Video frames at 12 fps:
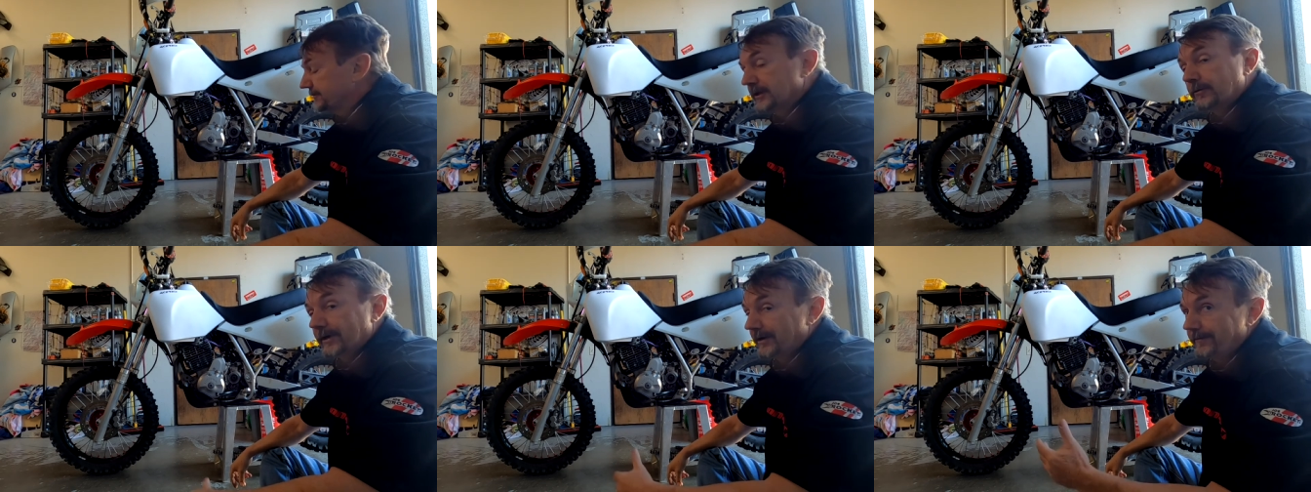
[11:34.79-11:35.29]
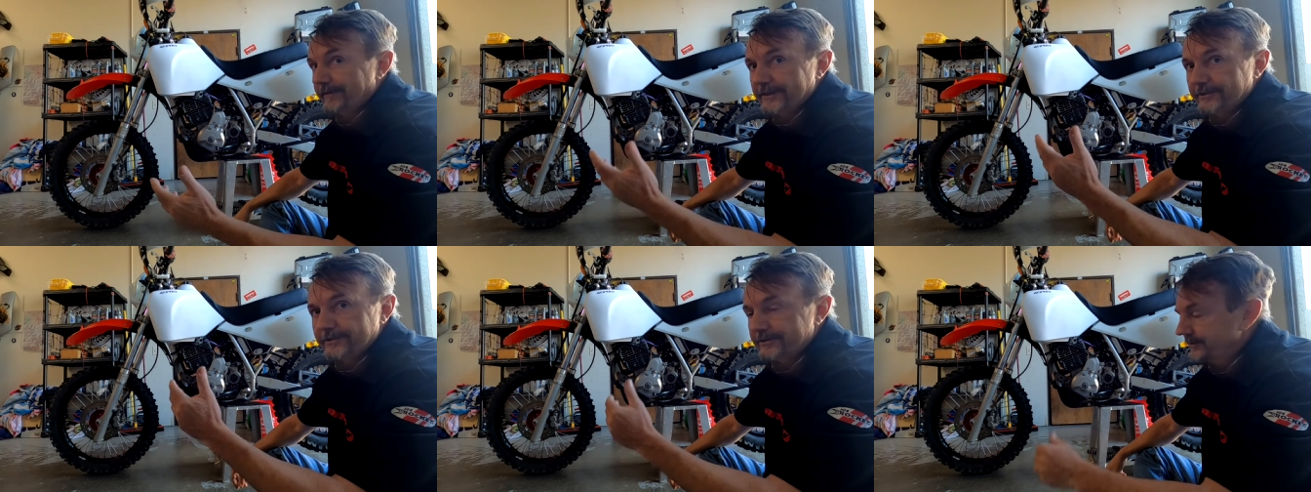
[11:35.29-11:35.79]
Lower
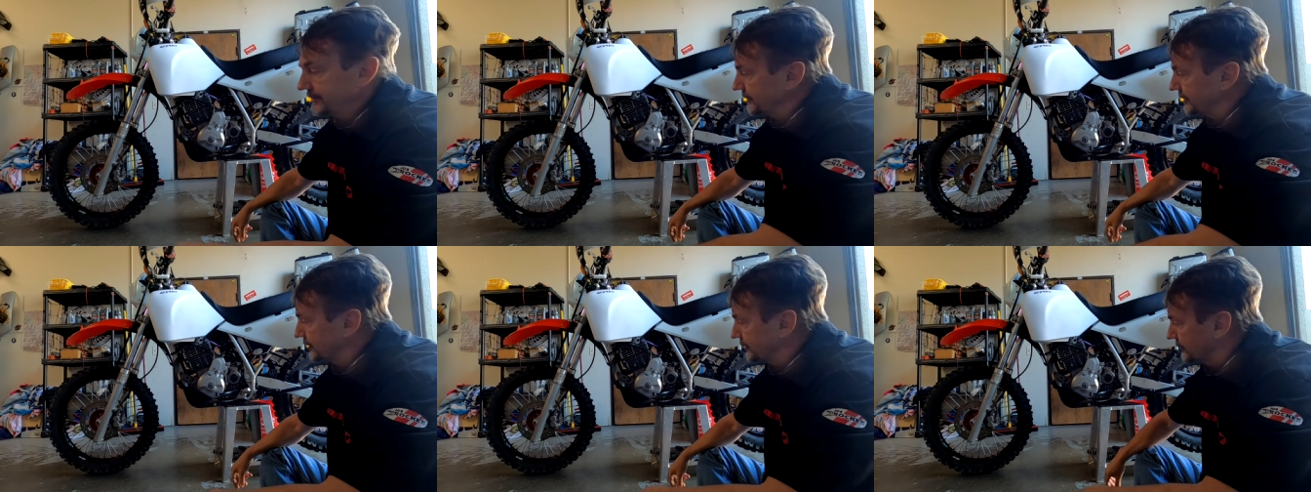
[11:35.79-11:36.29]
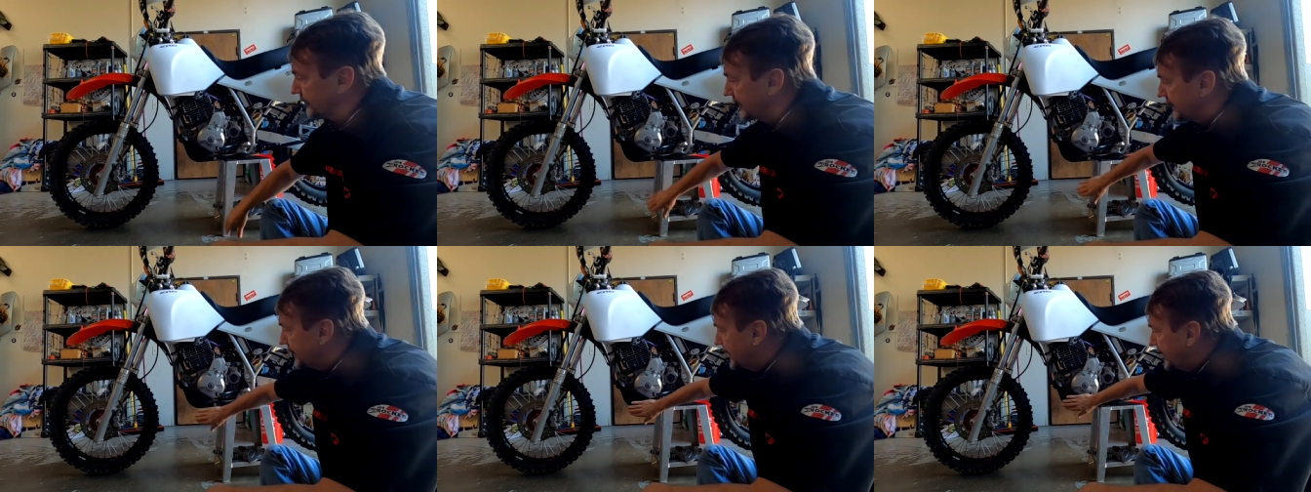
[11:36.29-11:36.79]
elevations doing just
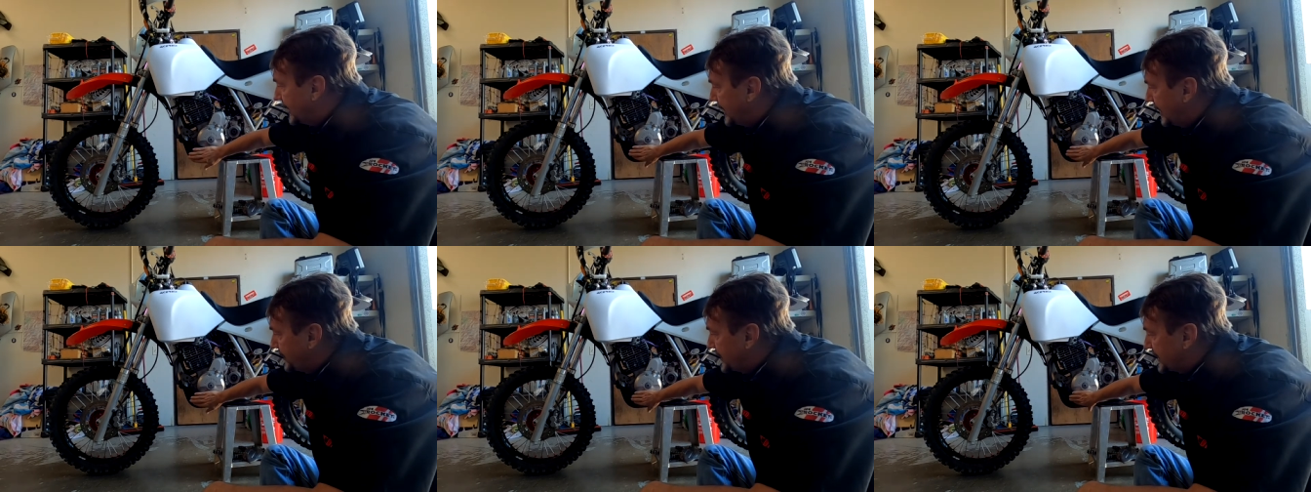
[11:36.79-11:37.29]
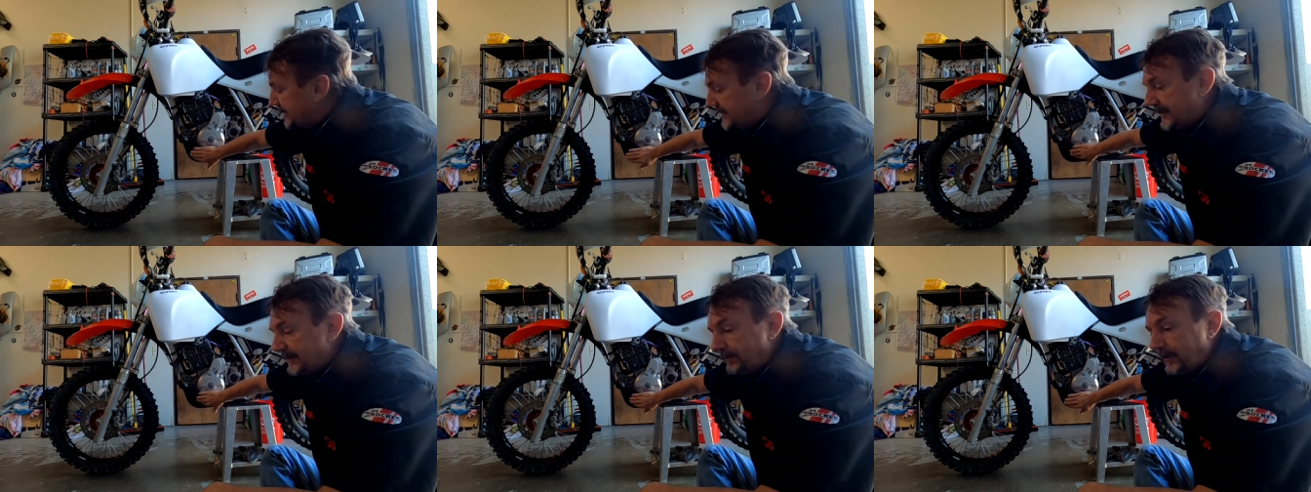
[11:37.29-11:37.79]
great. How about the
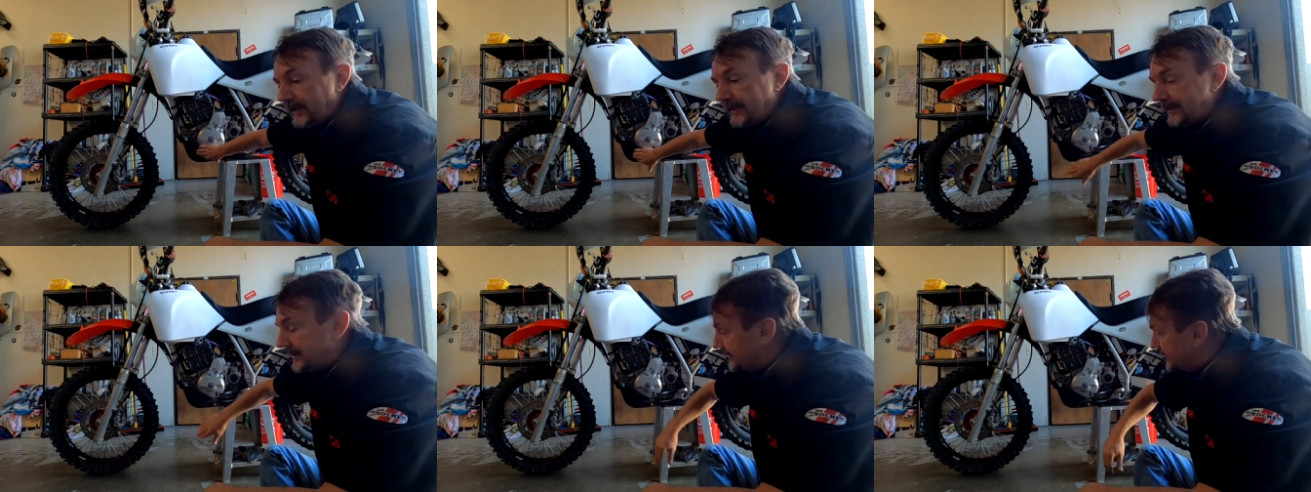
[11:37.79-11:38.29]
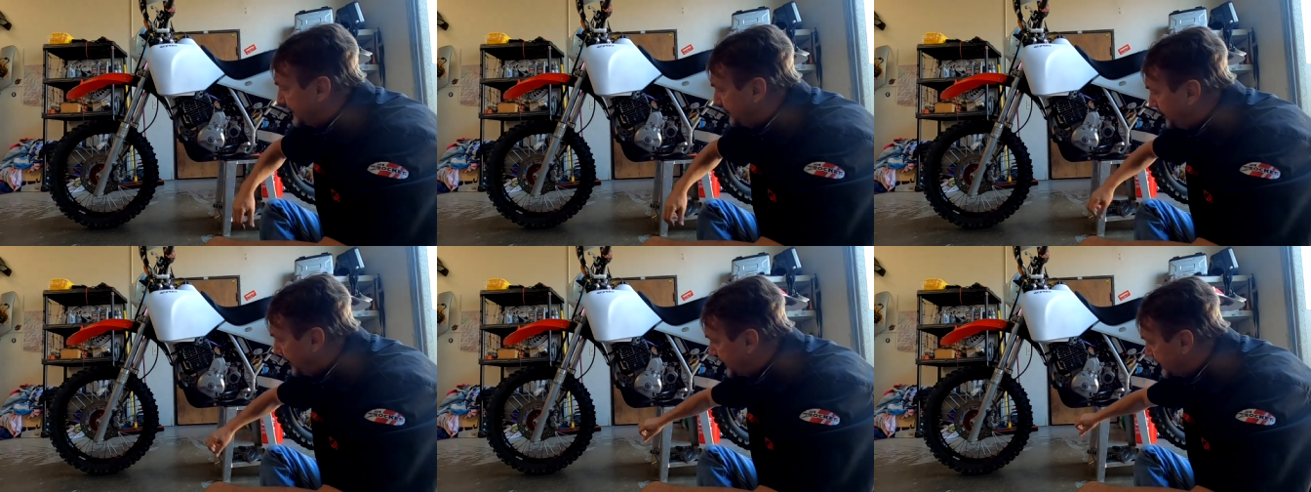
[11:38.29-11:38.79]
skid plate? The skid
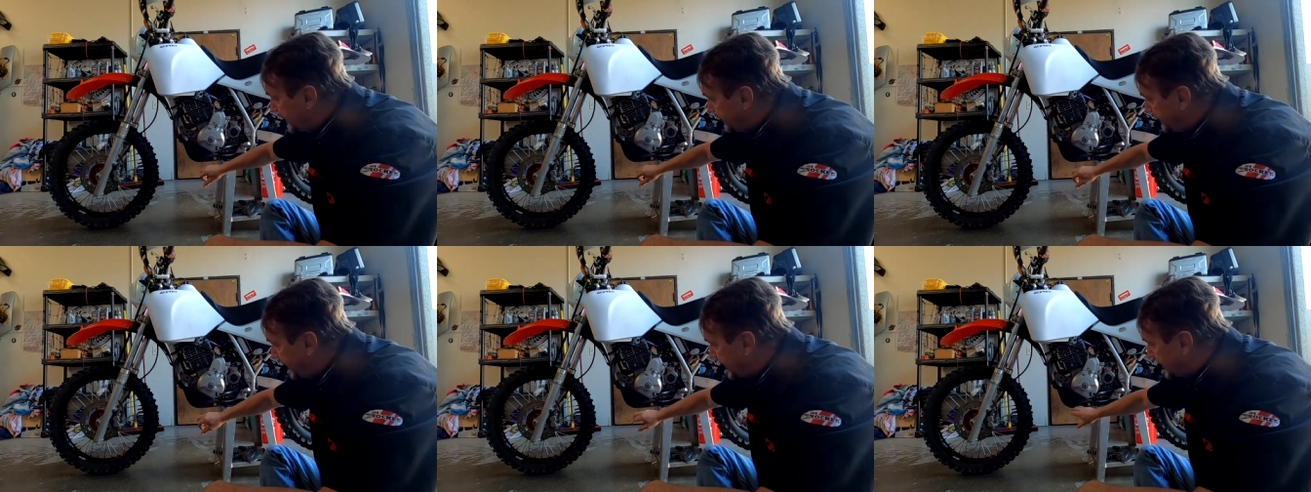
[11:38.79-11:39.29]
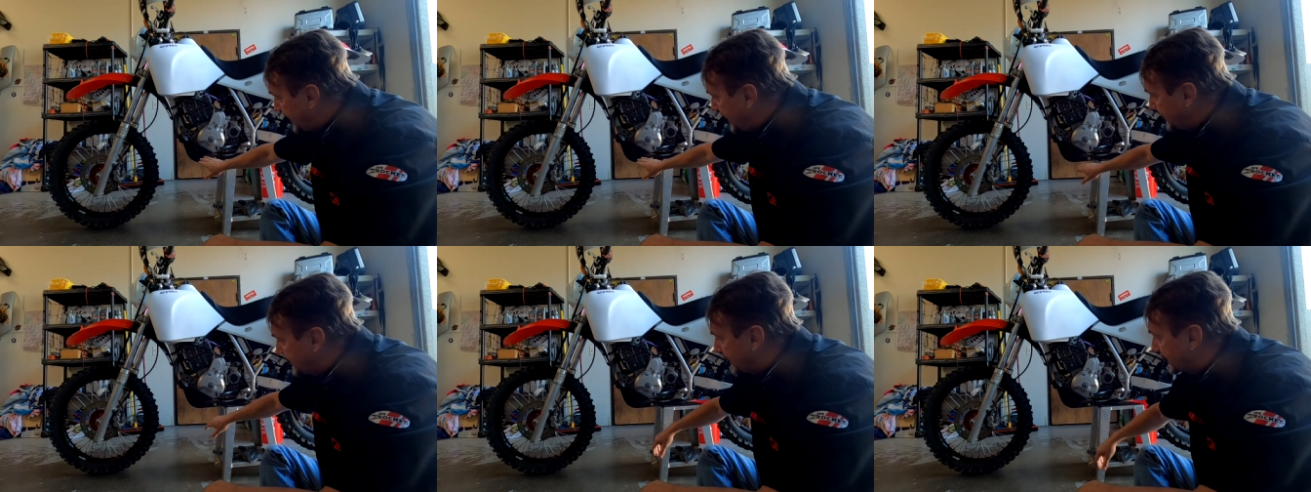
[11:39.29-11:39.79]
plate did
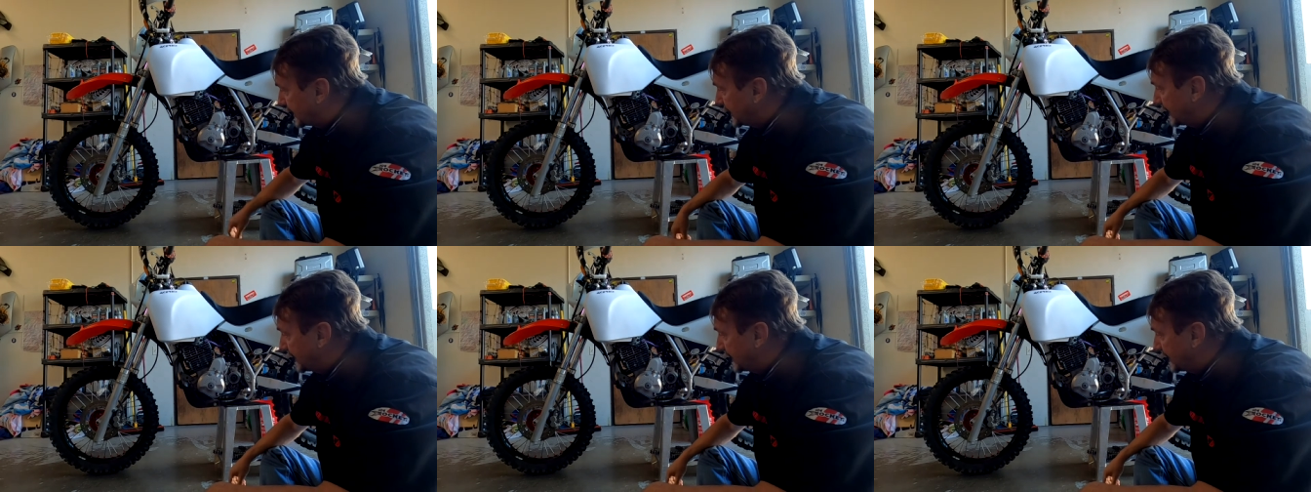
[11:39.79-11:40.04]
fantastic.